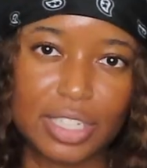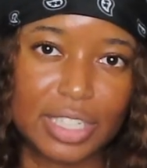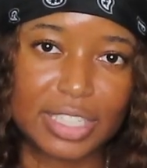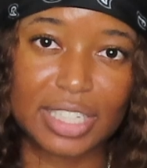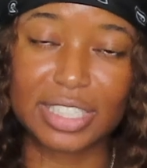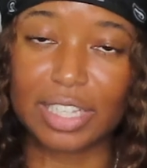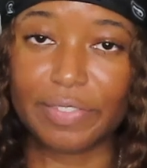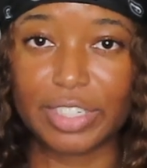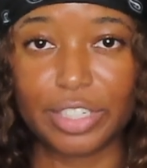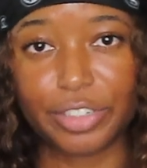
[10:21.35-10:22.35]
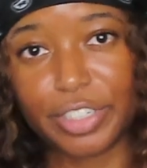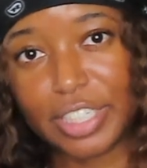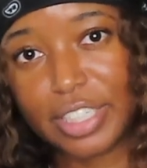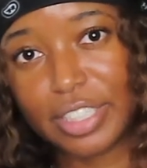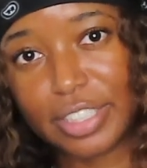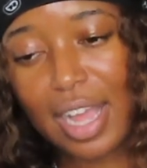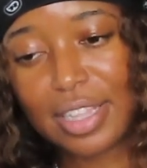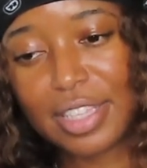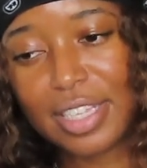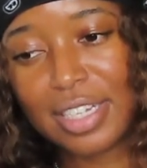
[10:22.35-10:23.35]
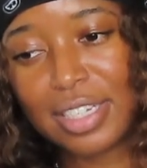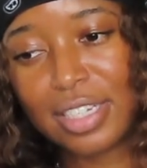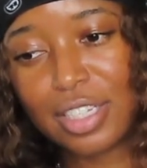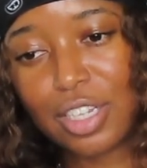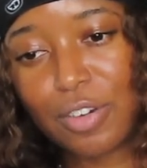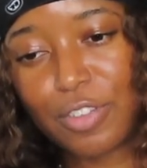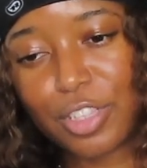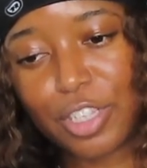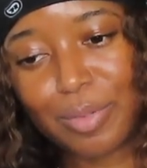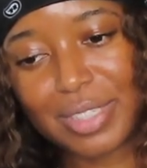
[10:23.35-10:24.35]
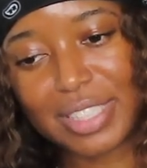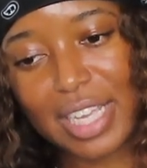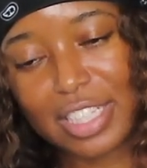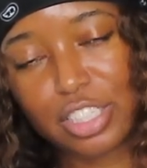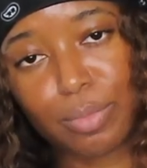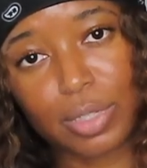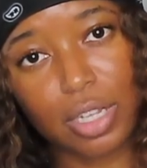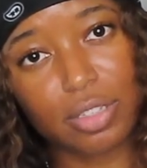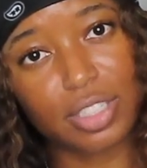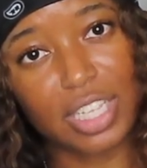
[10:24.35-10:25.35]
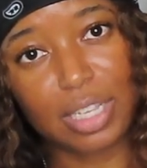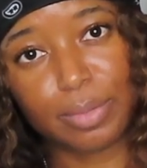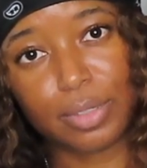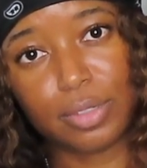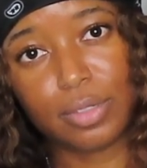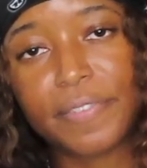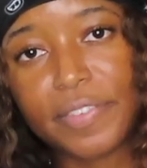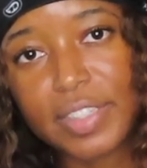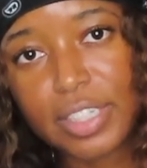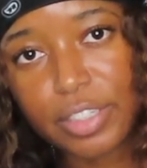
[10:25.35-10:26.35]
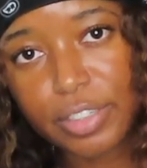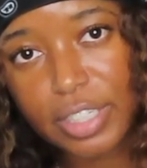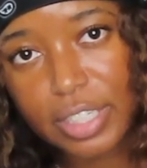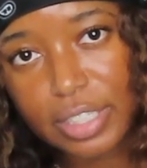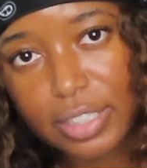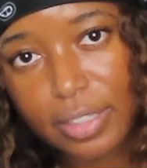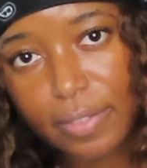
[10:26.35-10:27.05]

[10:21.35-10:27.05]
It said seventy degrees. I then lower the thermostat to below the table, fifty degrees